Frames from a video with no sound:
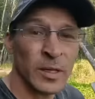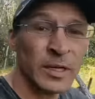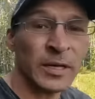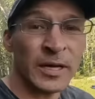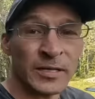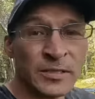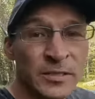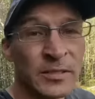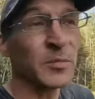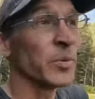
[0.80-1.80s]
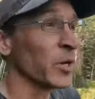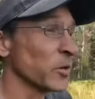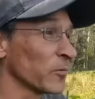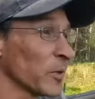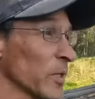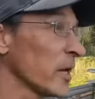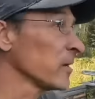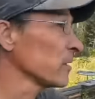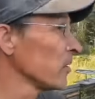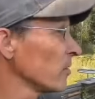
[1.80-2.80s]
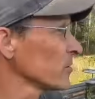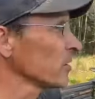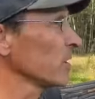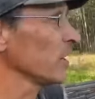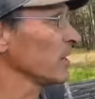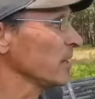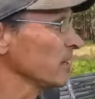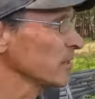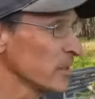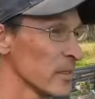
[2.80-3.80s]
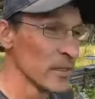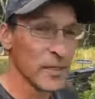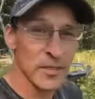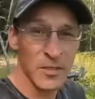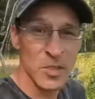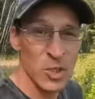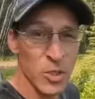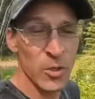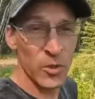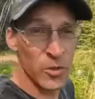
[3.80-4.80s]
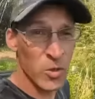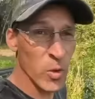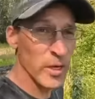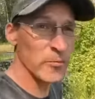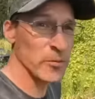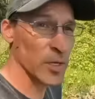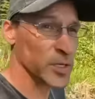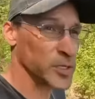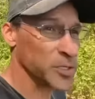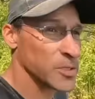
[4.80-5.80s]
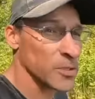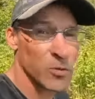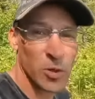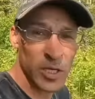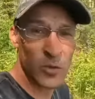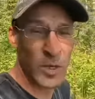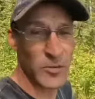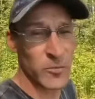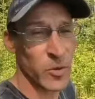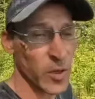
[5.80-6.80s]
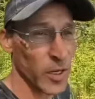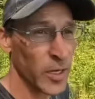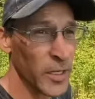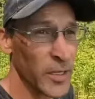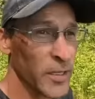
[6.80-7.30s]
Hey guys, it's a beautiful day in the north today. It's June 21st, 2024.